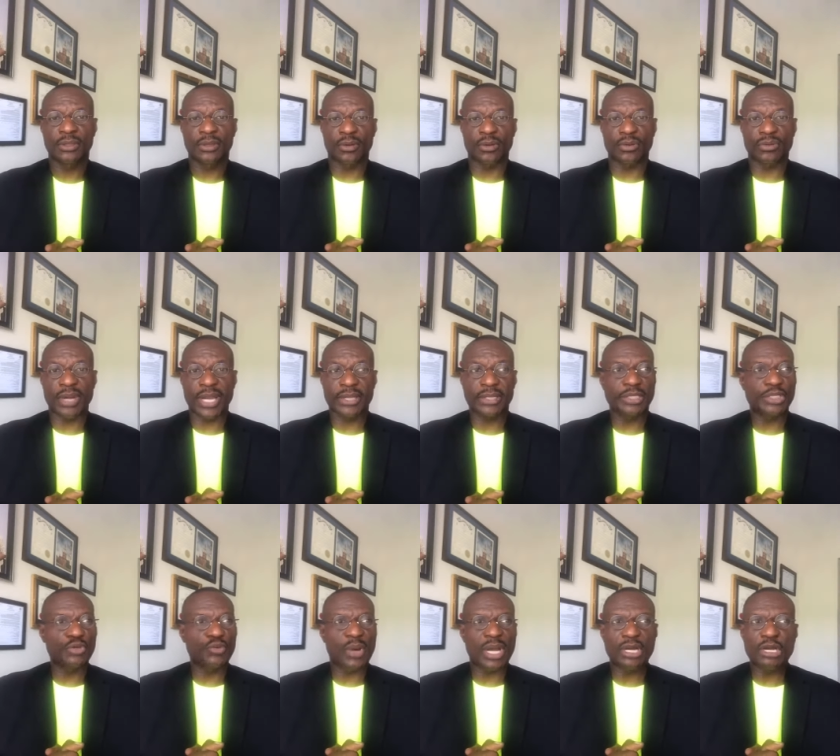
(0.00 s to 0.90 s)
All right?
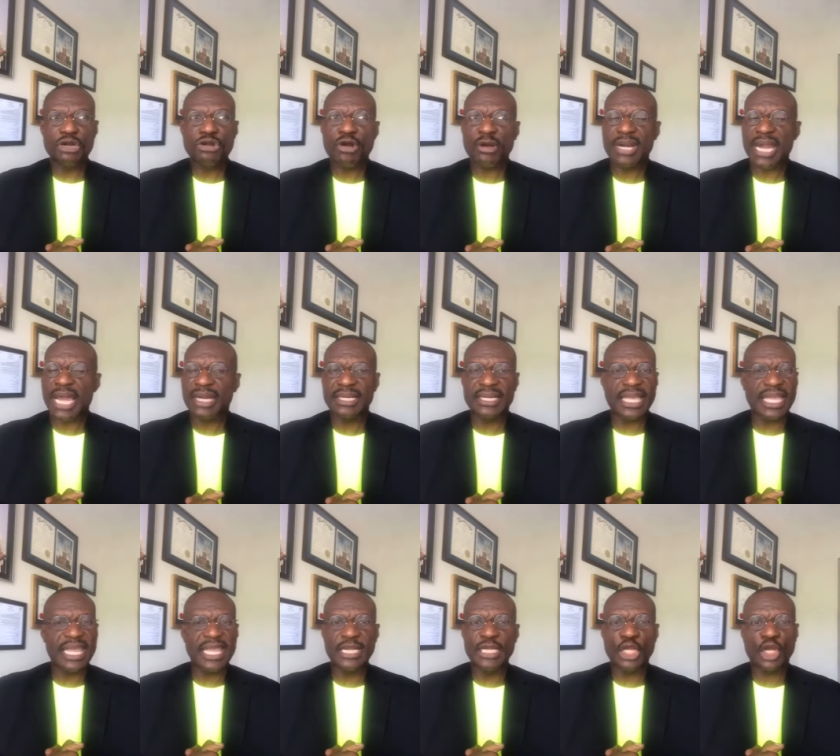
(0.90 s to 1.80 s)
You are not under
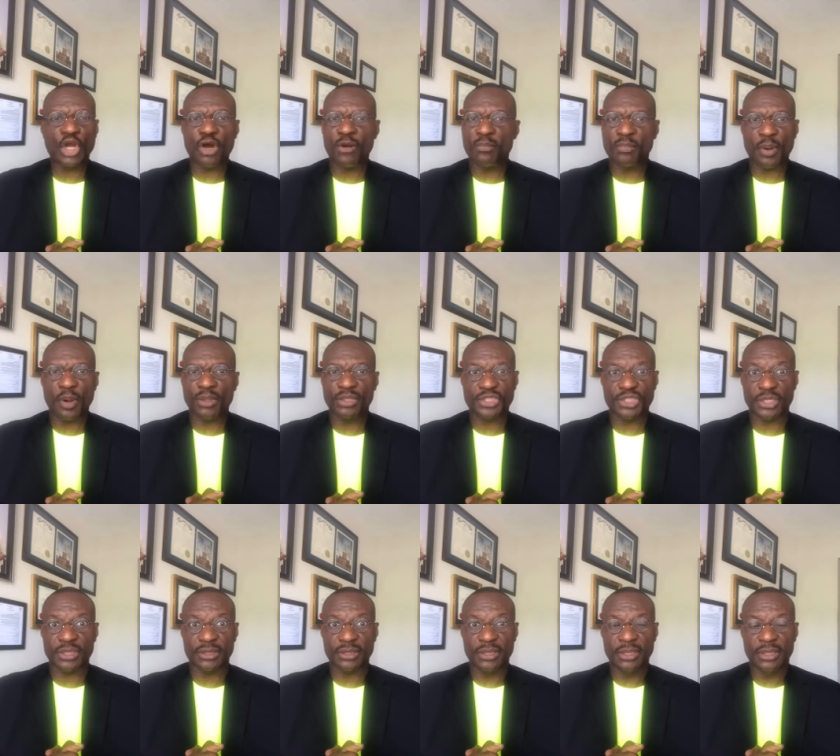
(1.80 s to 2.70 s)
any
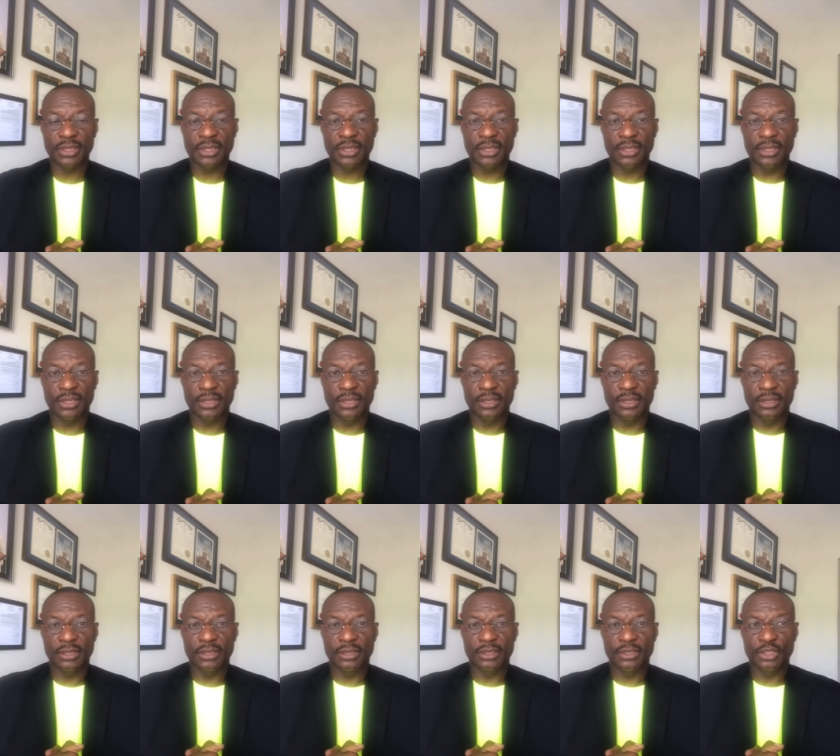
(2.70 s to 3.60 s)
compulsion.
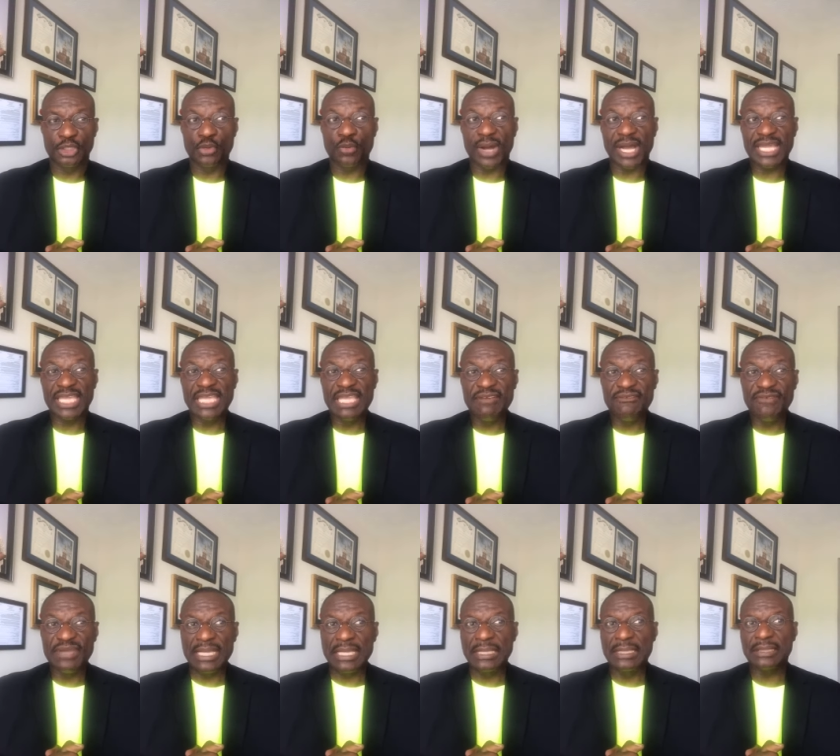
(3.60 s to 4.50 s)
You are
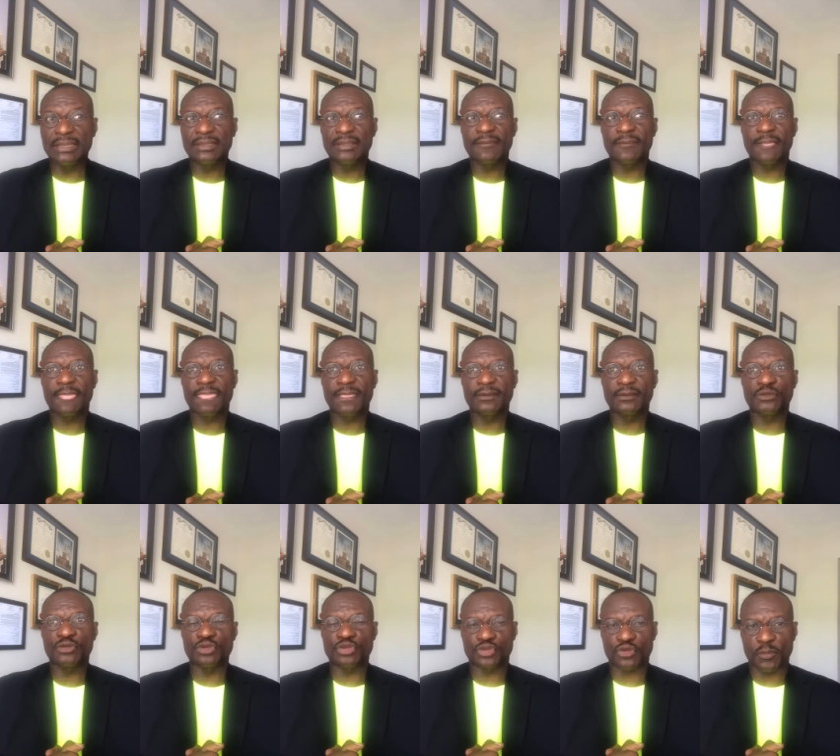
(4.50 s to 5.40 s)
giving
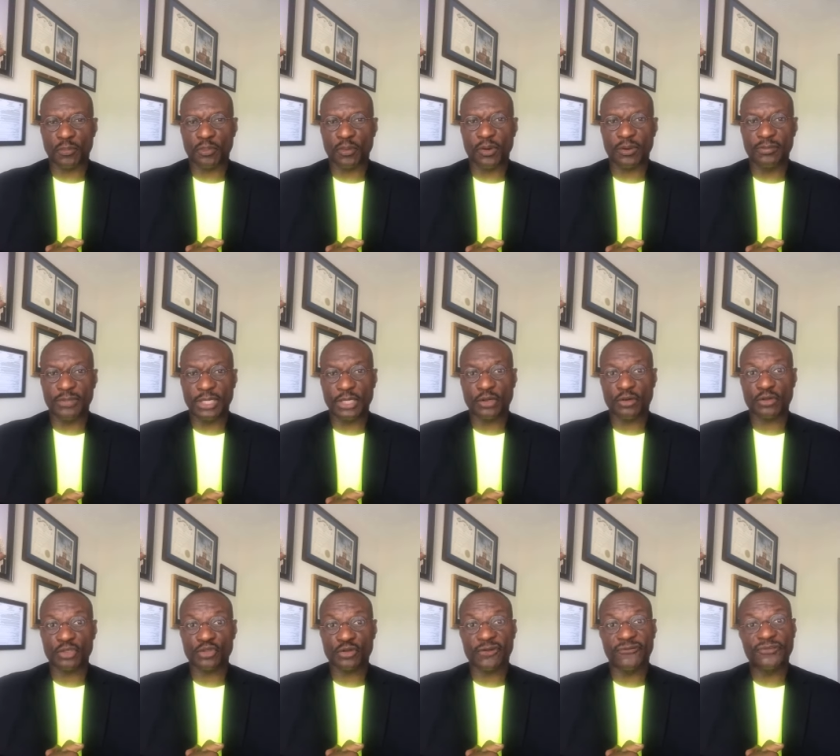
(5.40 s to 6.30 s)
to support
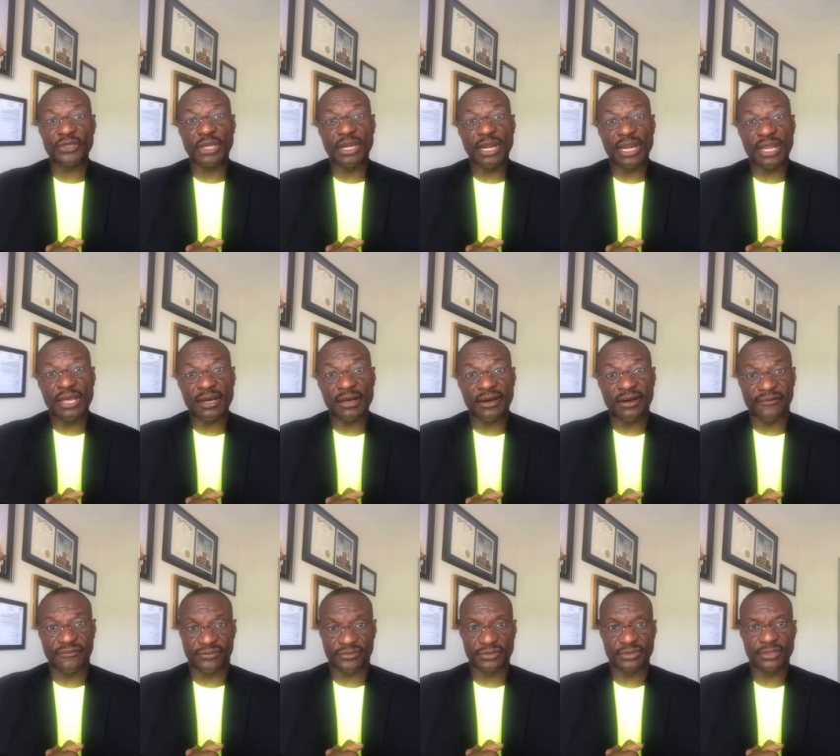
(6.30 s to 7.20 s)
because of your
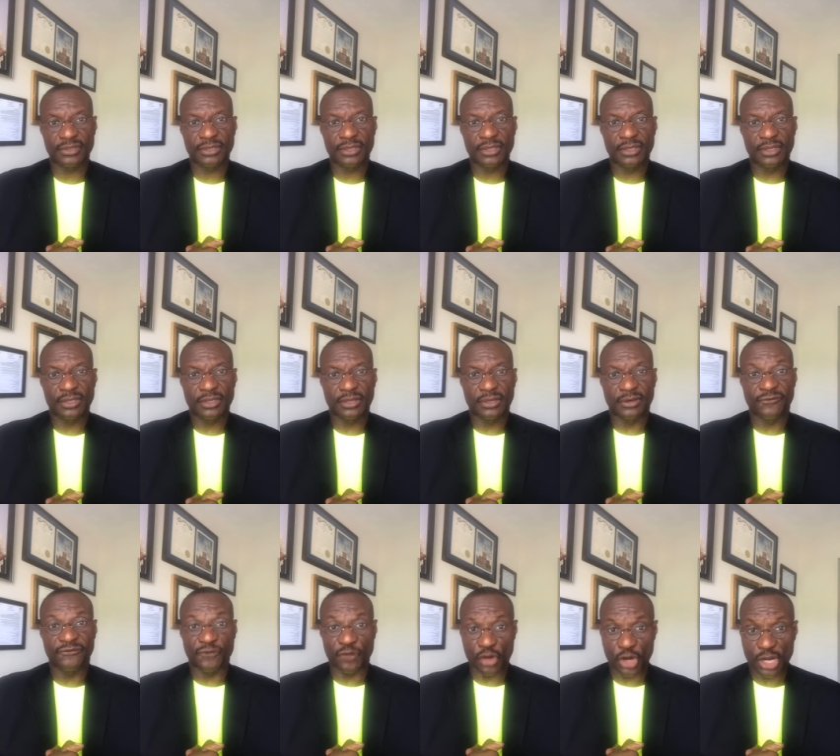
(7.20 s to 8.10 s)
love
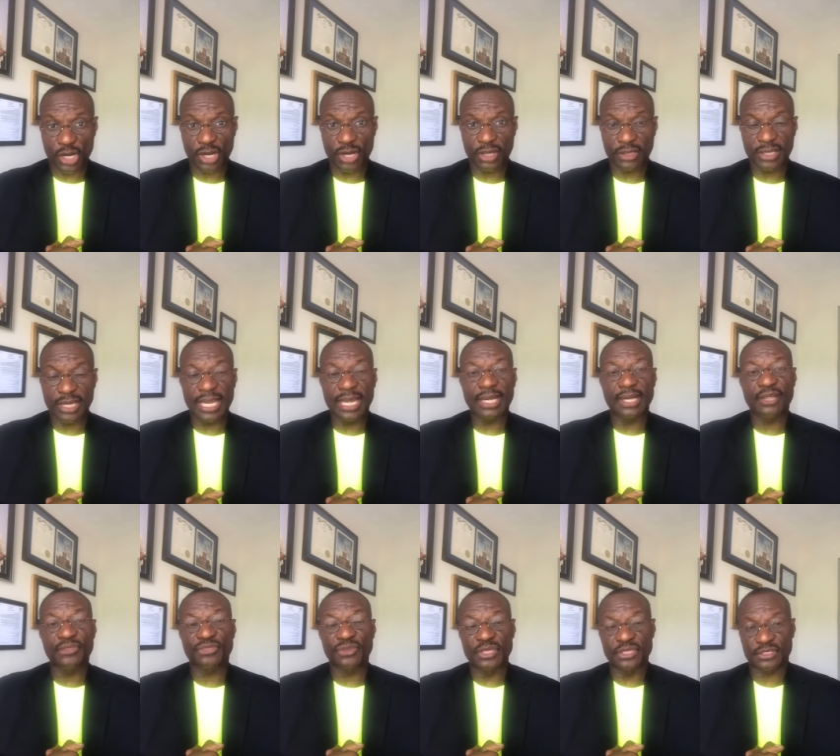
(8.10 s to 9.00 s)
for God and
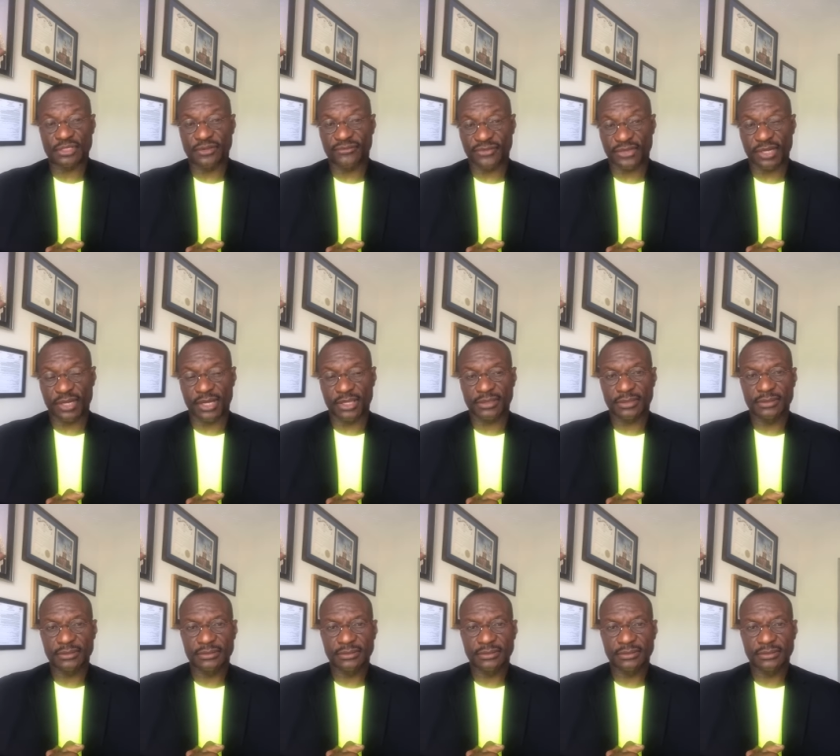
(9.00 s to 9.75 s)
the things of God.